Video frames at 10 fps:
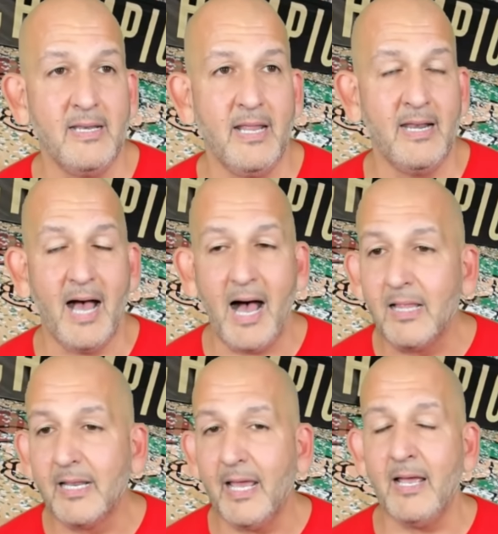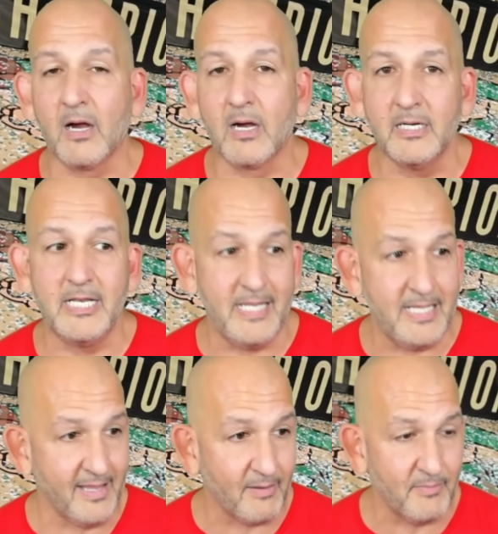and Holiday are going to need
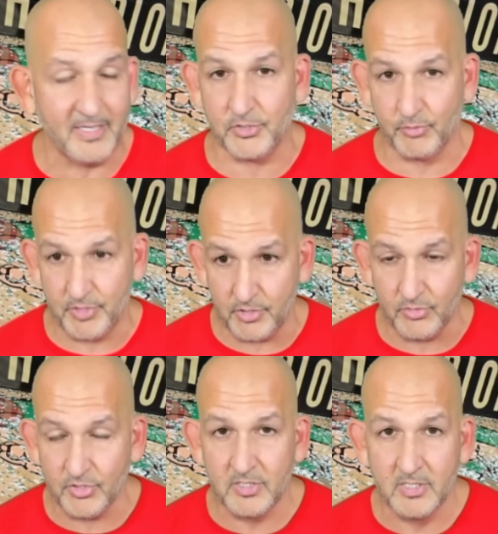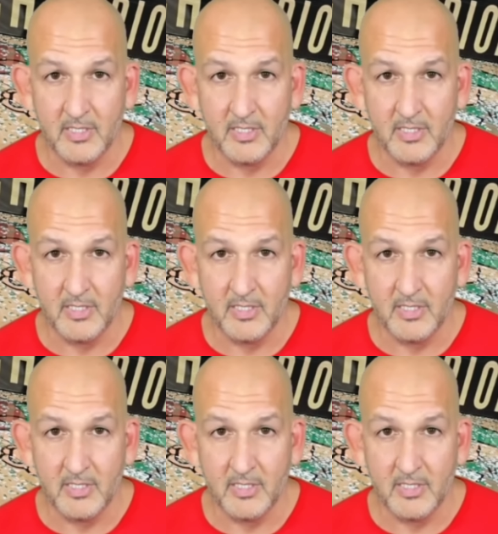their minutes reduced.